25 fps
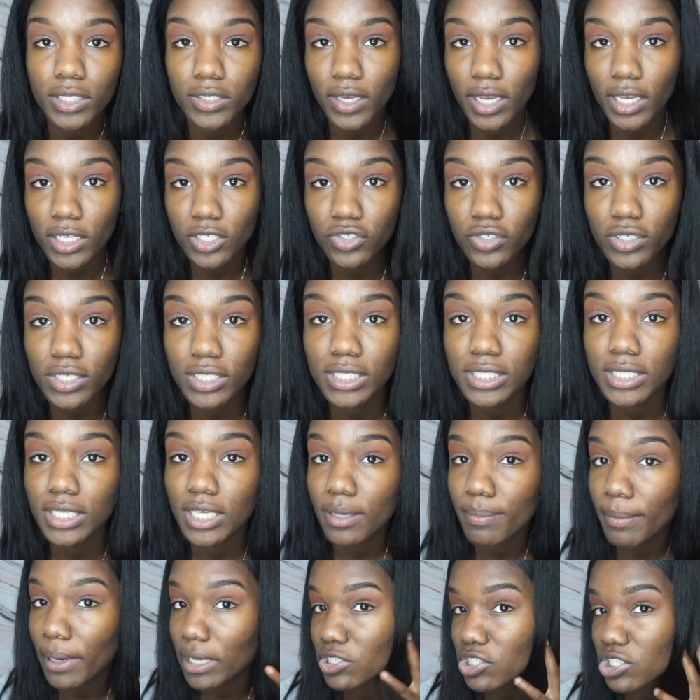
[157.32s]
So as you can see,
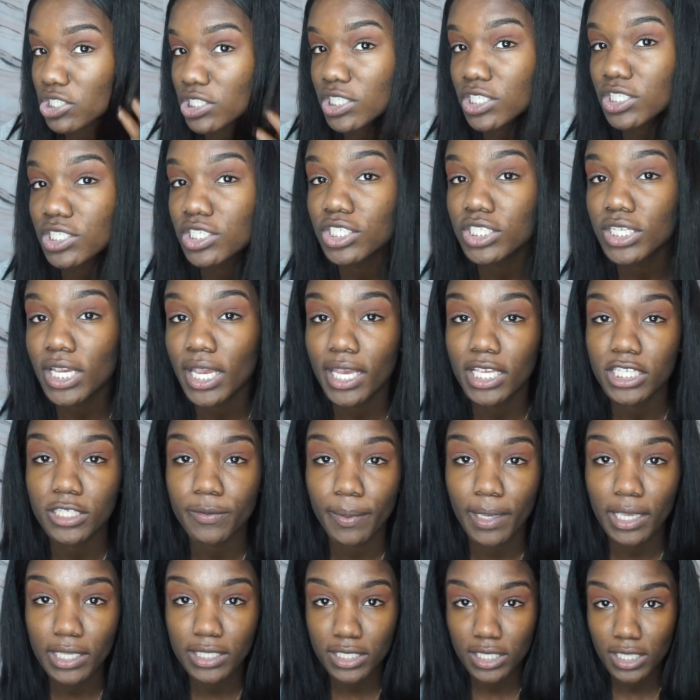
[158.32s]
my transition shade is
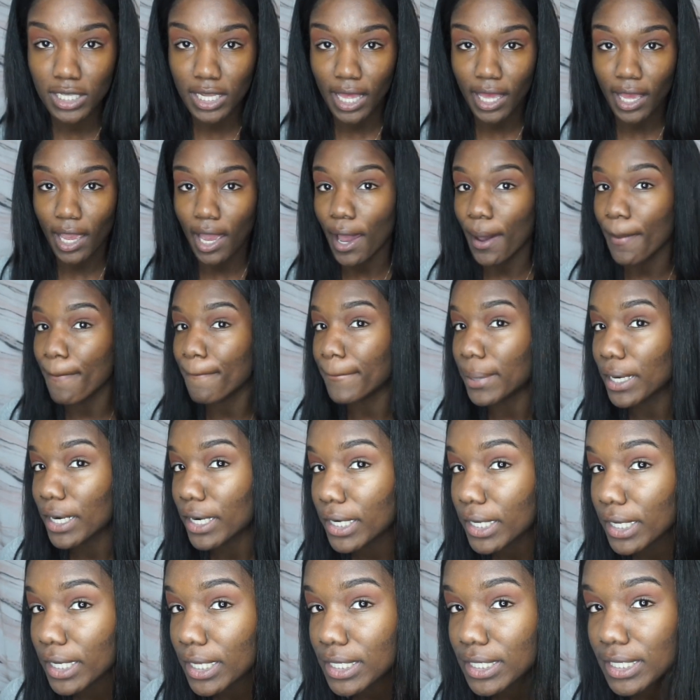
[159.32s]
basically like a
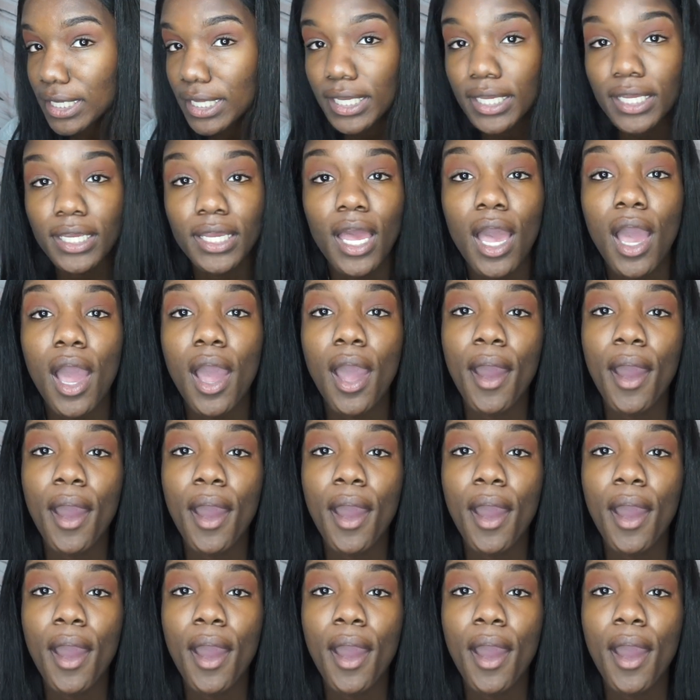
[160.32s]
burgundy